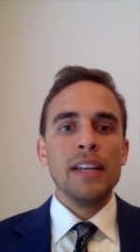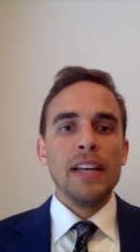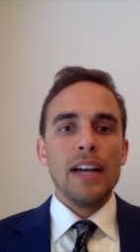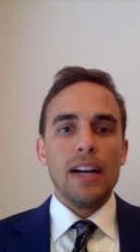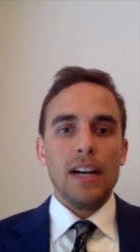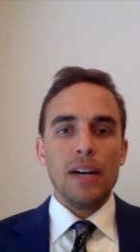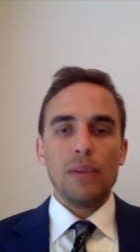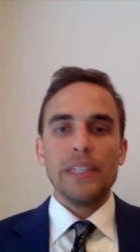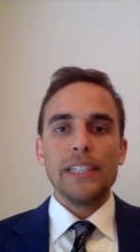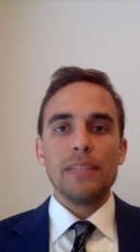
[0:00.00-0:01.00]

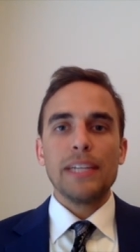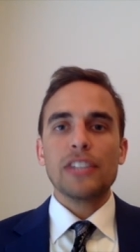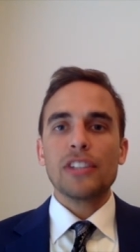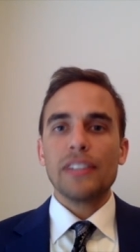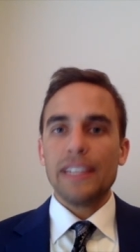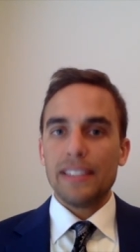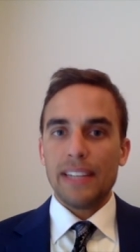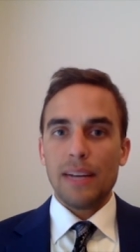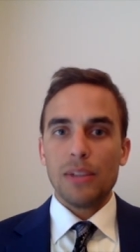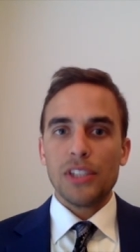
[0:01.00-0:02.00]
We need to make sure they
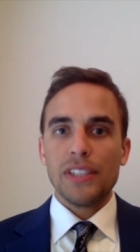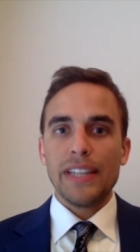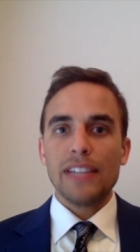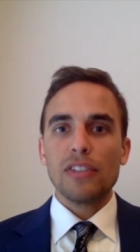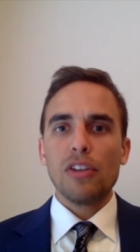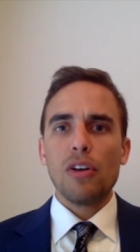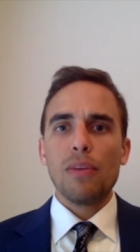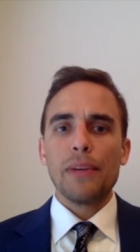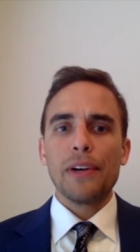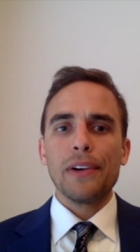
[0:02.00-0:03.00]
establish a dental
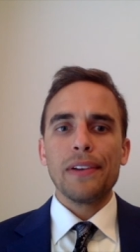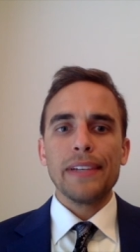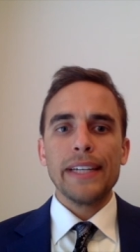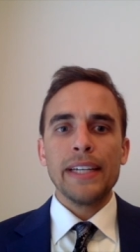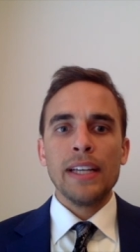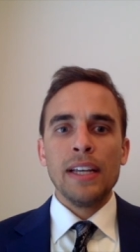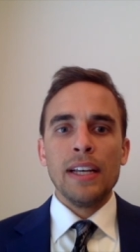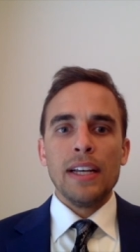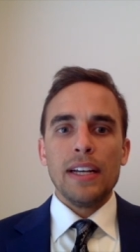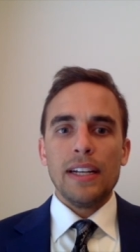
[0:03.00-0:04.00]
home early
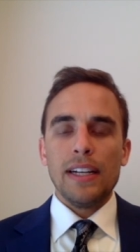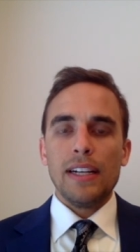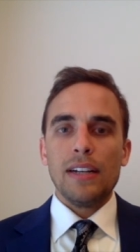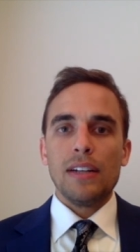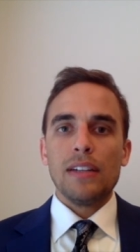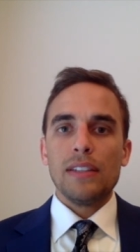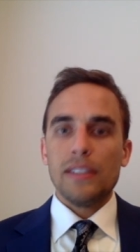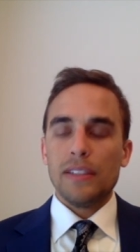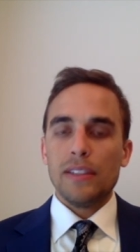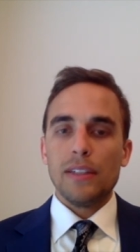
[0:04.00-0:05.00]

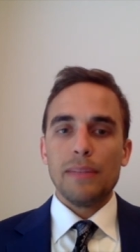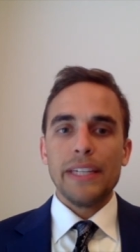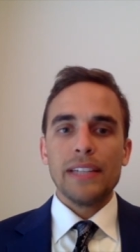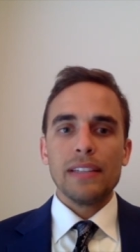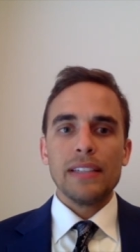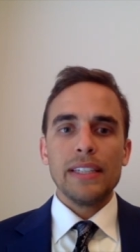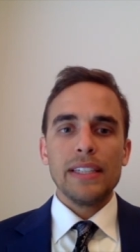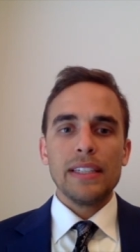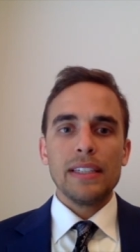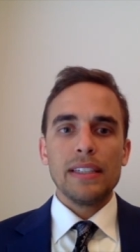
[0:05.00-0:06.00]
and
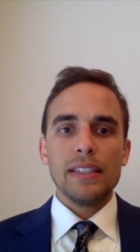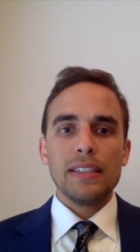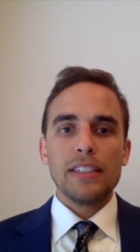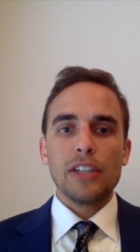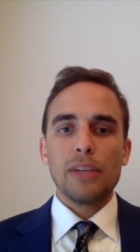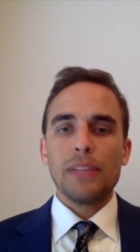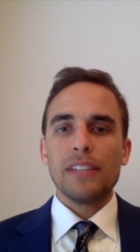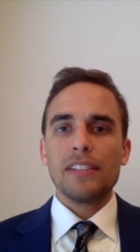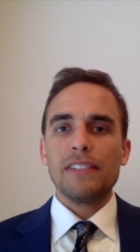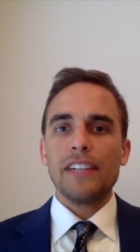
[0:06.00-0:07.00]
immediately determine the
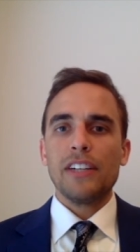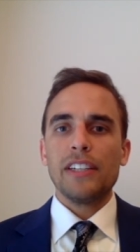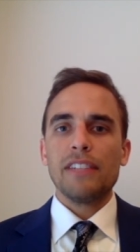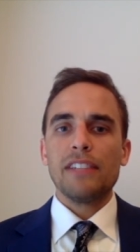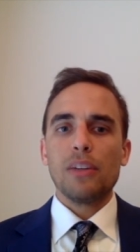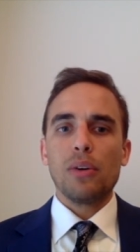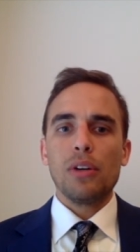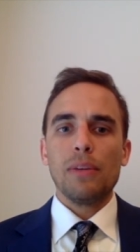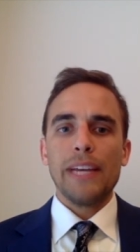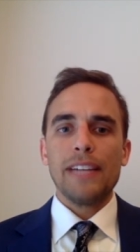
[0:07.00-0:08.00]
severity of their
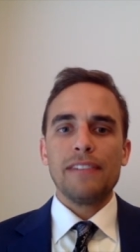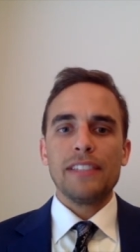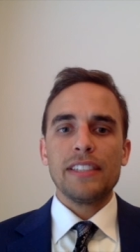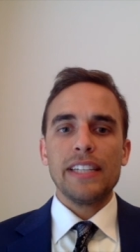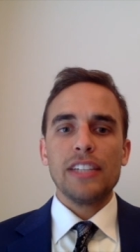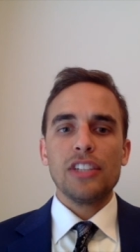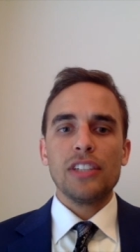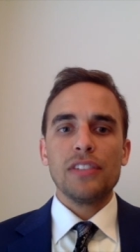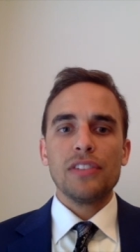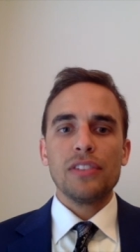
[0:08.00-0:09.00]
oral
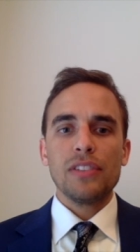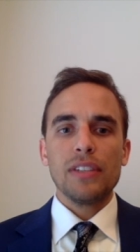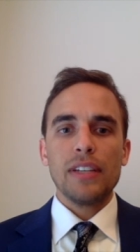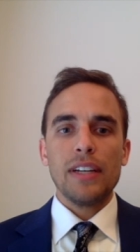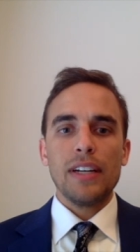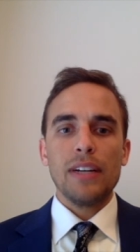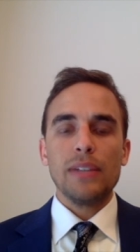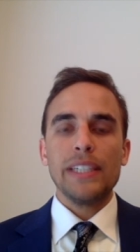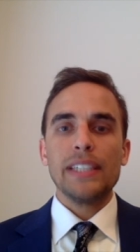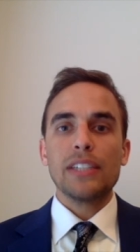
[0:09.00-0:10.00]
manifestations. We
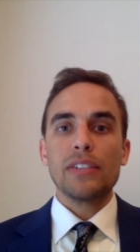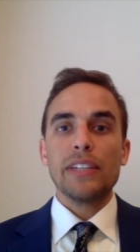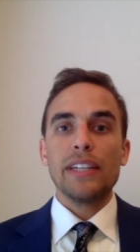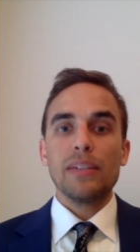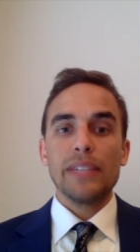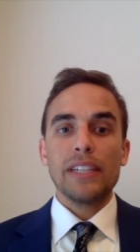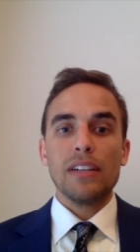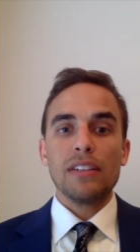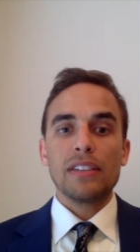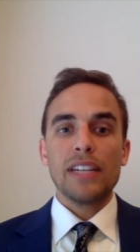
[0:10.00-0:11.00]
need to create a
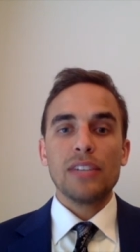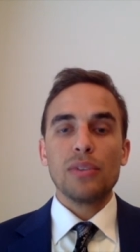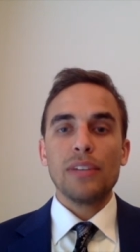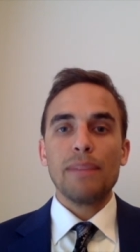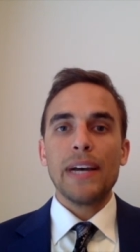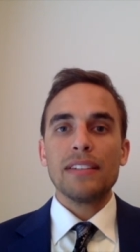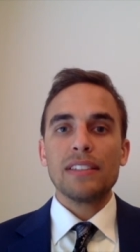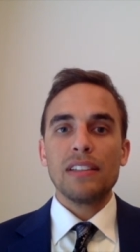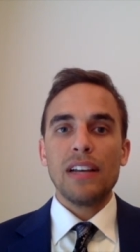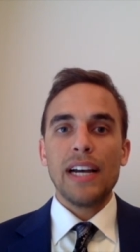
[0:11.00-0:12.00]
recall schedule that
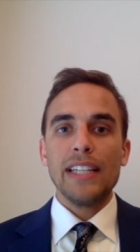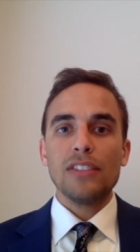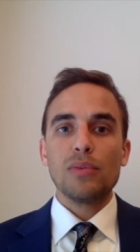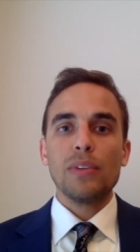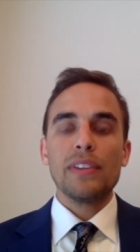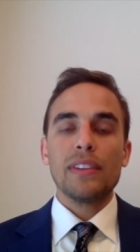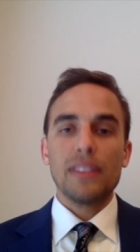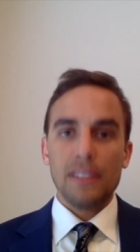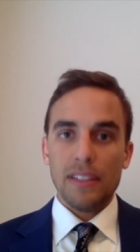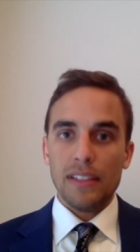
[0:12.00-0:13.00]
best aligns with
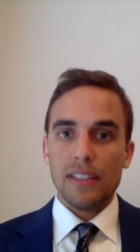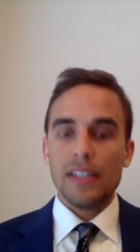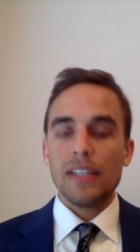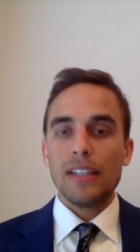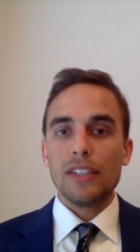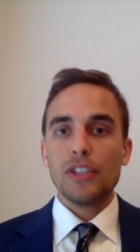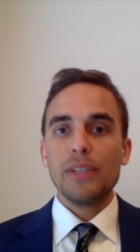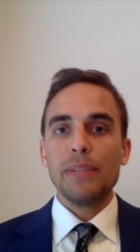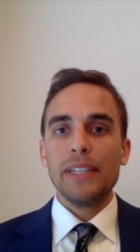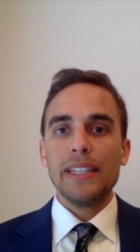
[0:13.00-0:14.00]
the
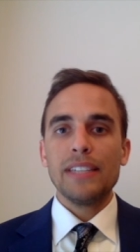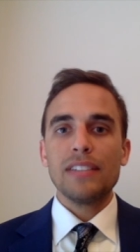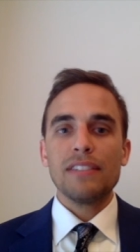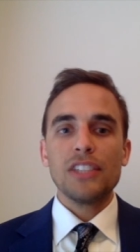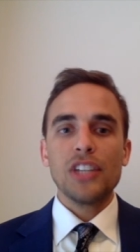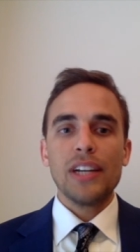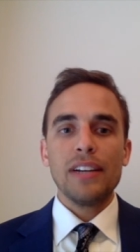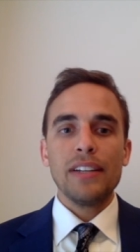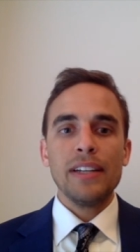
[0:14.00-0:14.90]
treatment needs of the child,